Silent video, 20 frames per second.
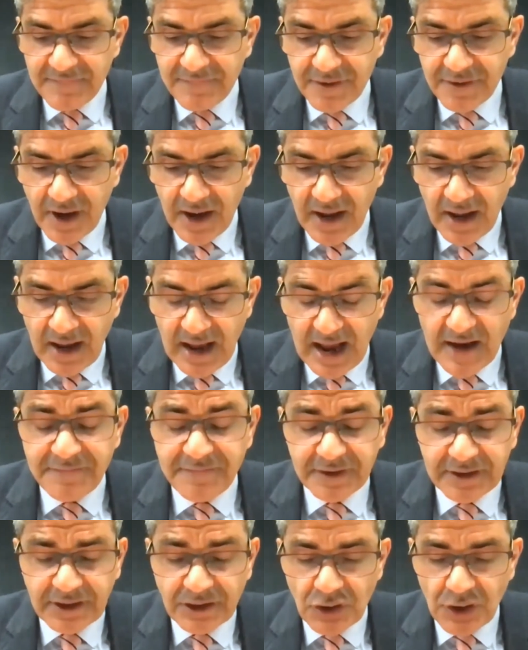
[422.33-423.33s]

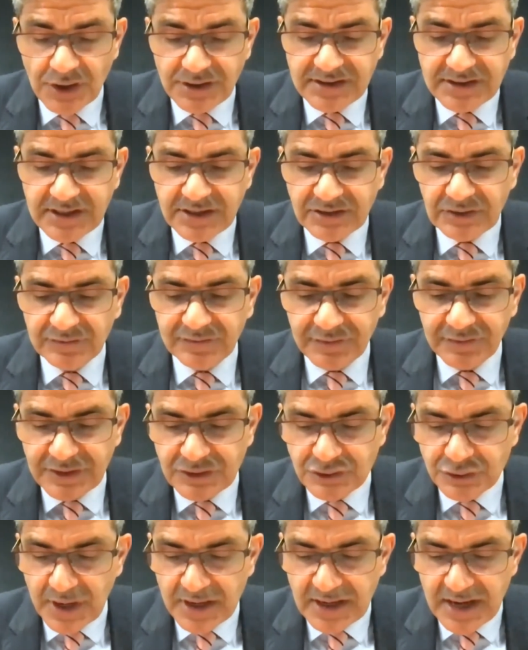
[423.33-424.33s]
African Continental Free
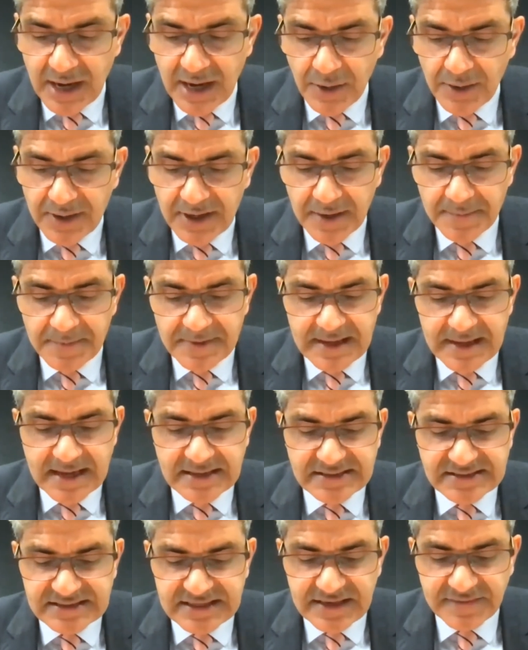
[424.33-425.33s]
Trade Area, the
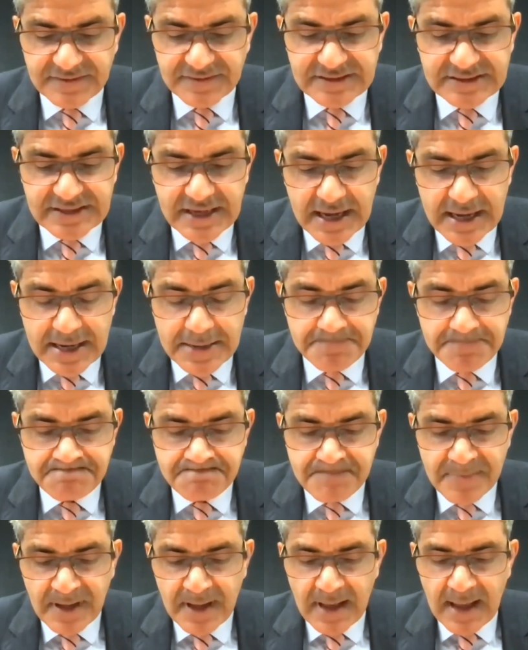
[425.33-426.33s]
ACFTA,
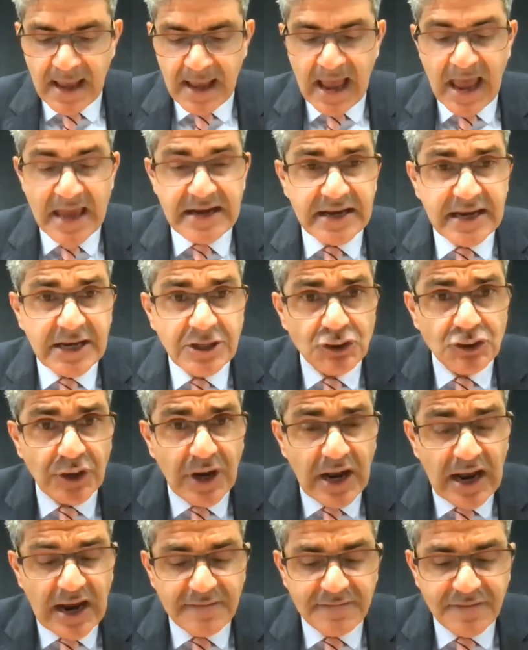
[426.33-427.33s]
and
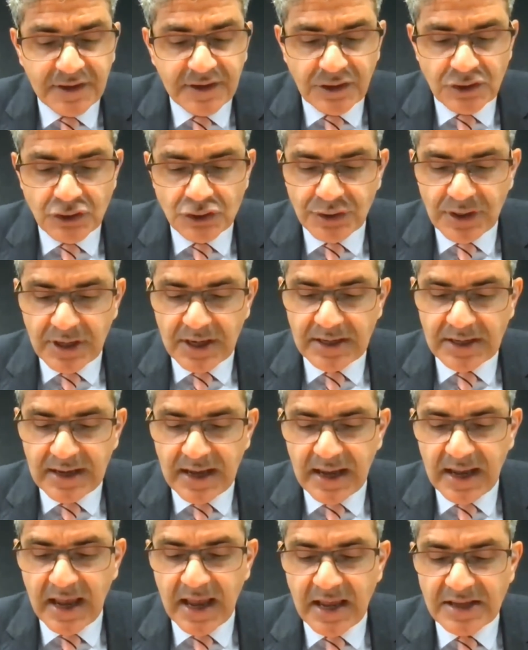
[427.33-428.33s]
intra-African trade
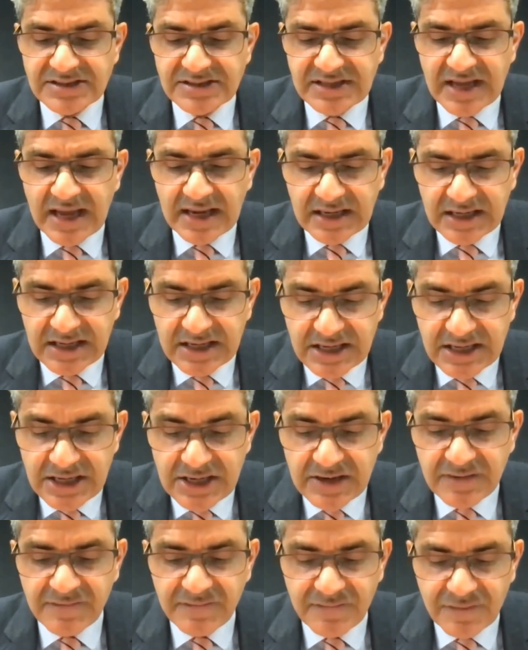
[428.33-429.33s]
as a
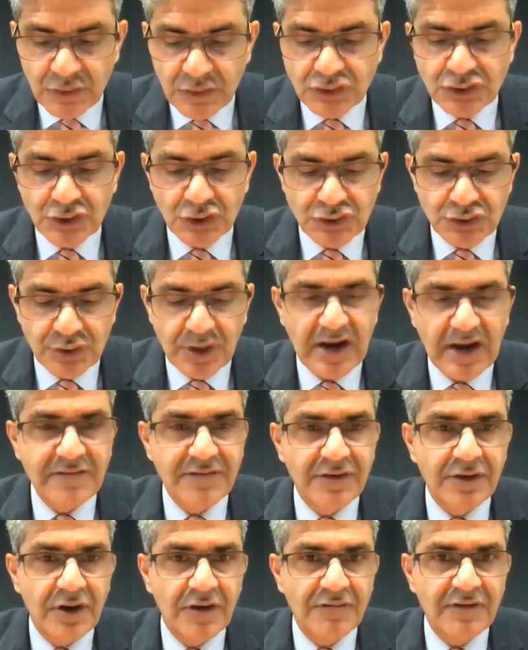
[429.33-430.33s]
key future
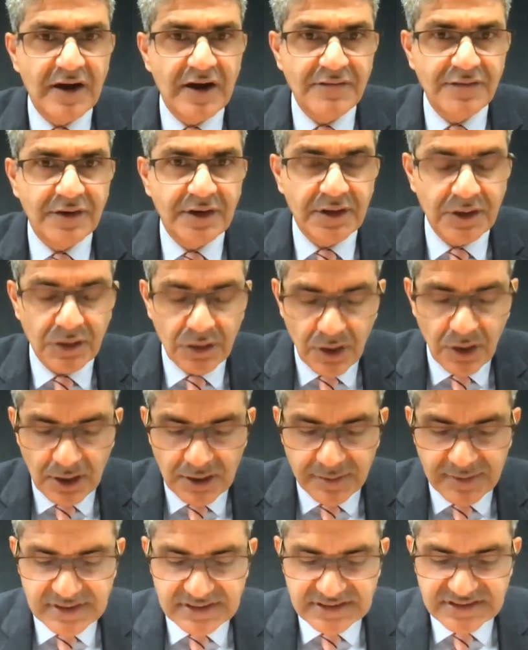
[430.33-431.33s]
driver of African
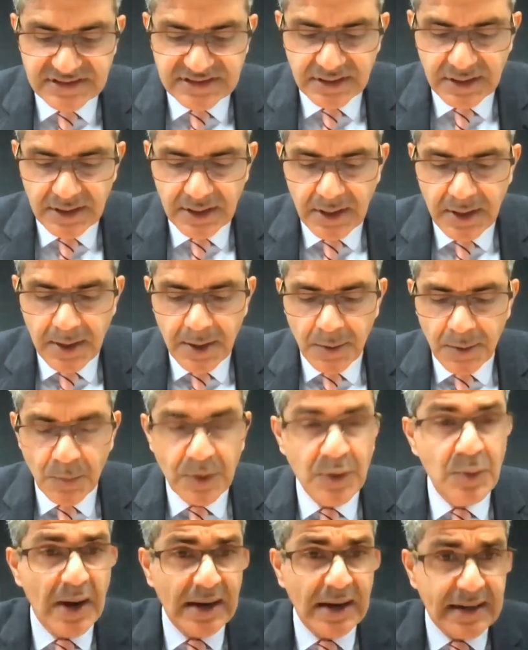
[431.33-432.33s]
economies.
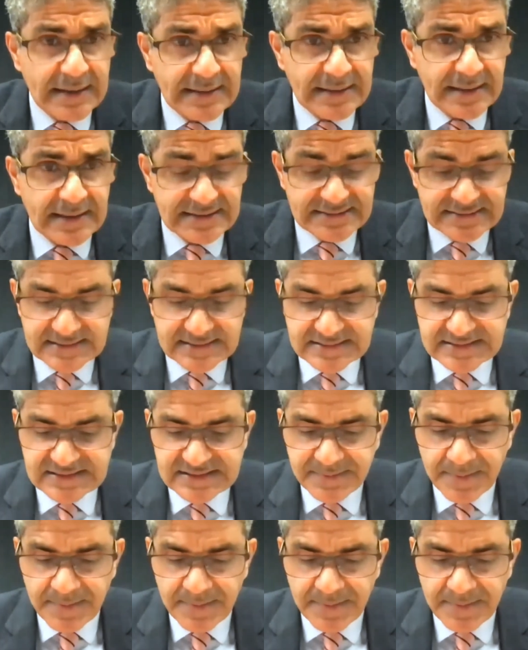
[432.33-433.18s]
We recognize this.